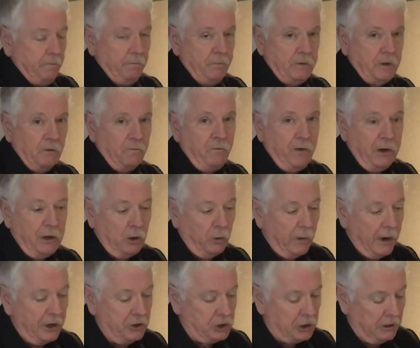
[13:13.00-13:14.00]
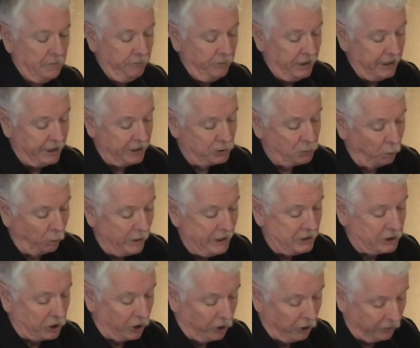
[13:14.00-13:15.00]
configuration is we
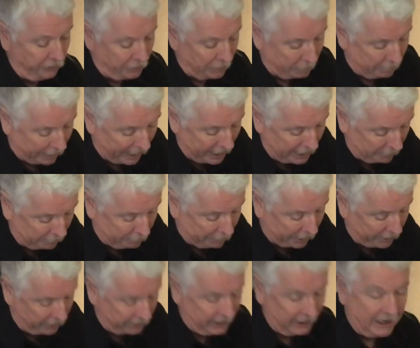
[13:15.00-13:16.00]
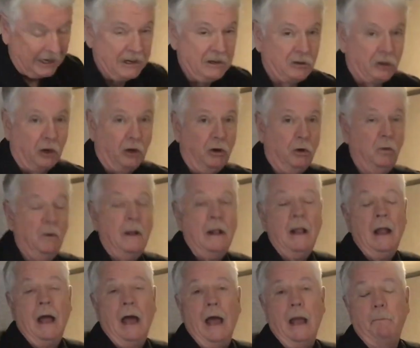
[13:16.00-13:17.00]
turned the bottom bunk into
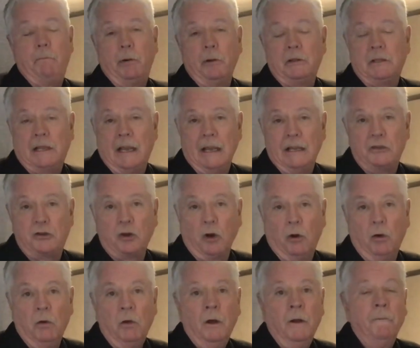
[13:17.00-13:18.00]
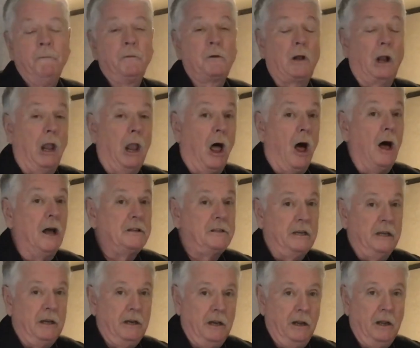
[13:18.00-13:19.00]
a potential
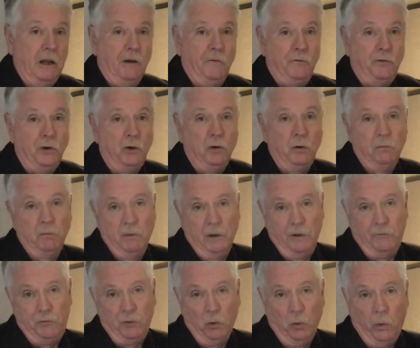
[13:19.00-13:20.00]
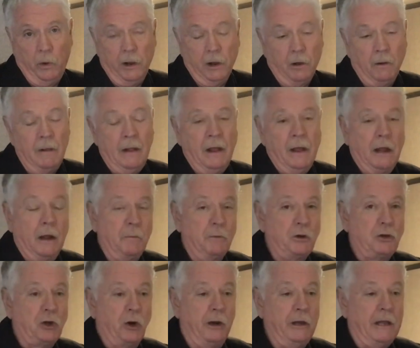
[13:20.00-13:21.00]
closet, if you will. I'm going to
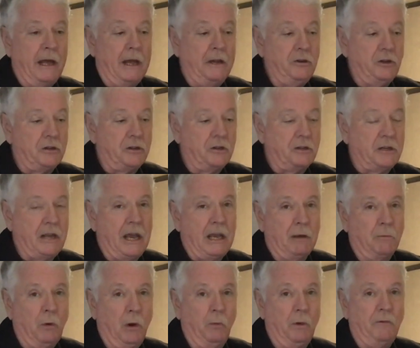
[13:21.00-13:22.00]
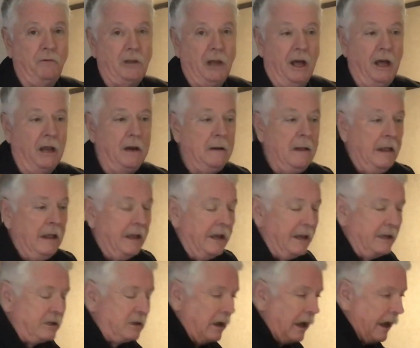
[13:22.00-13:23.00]
show you that in just a second. What we've done
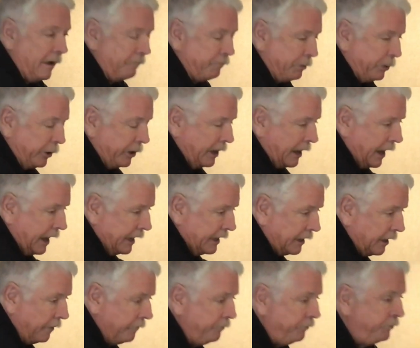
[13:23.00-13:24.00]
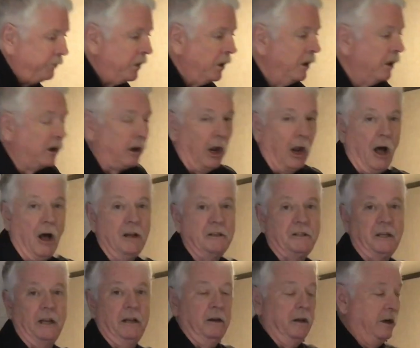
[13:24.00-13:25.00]
is I put a
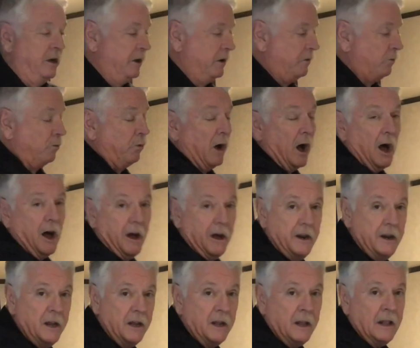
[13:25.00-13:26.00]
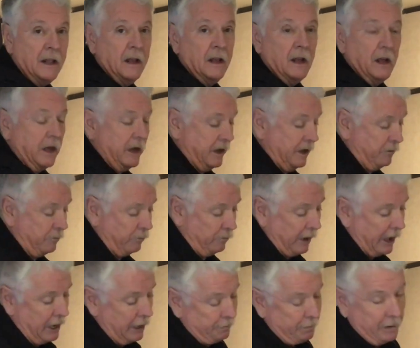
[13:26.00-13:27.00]
closet rod
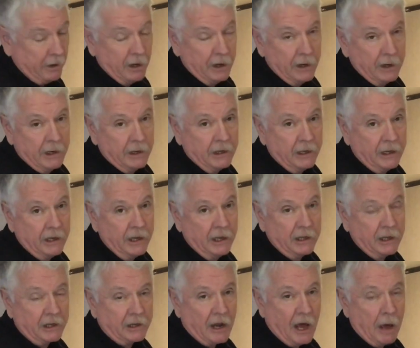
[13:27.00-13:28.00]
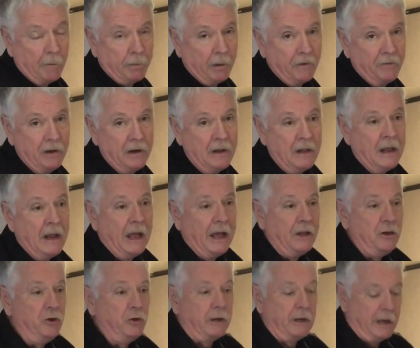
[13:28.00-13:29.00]
right up in the top of it,
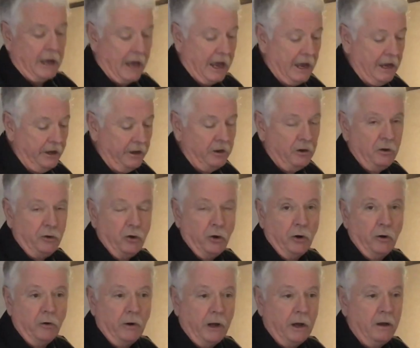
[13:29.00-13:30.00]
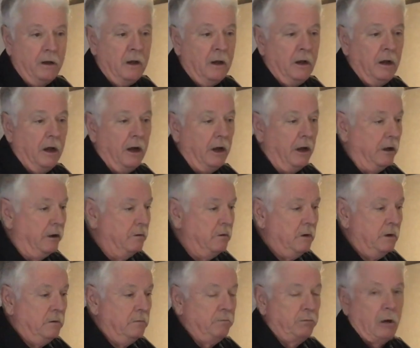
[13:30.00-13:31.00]
and you can hang your
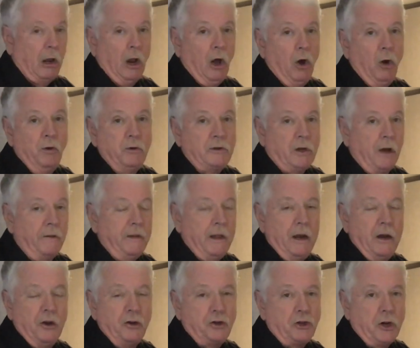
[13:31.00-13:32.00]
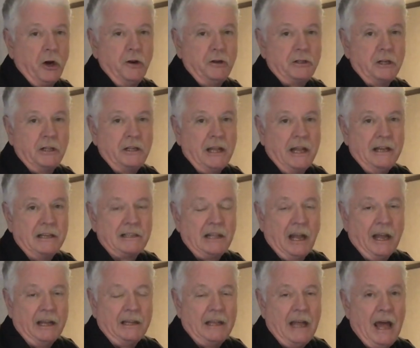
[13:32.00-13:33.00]
clothes on there, shirts and things
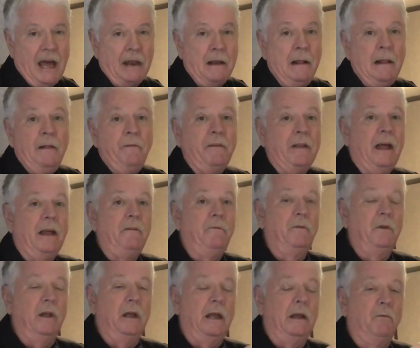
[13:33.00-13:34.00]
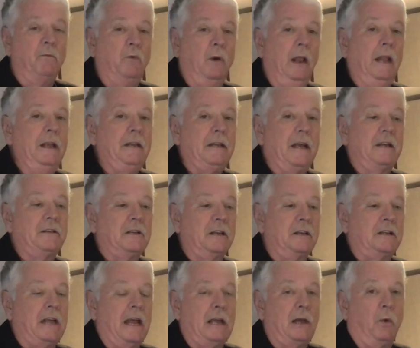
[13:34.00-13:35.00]
like that. And it really doesn't
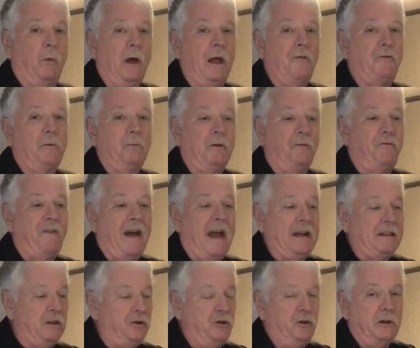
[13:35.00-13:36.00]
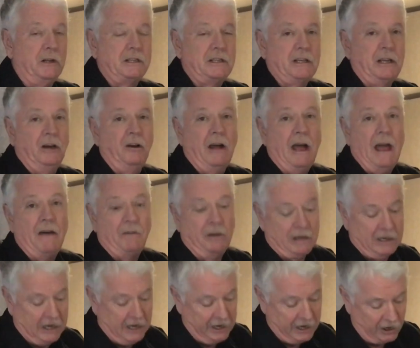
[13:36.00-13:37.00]
take away from the fact that you could still have a
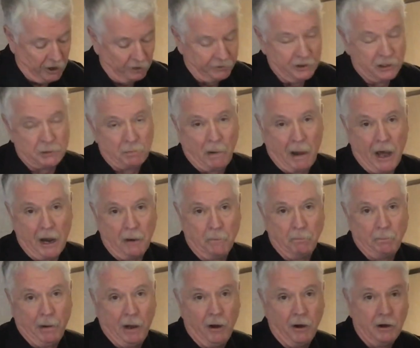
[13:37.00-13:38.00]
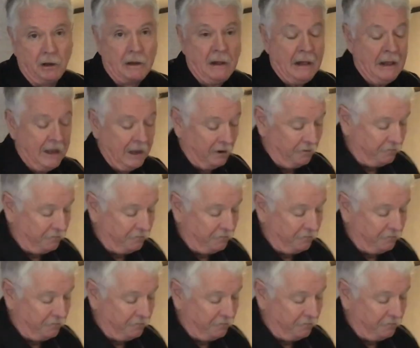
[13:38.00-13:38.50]
kid on this bottom bunk. In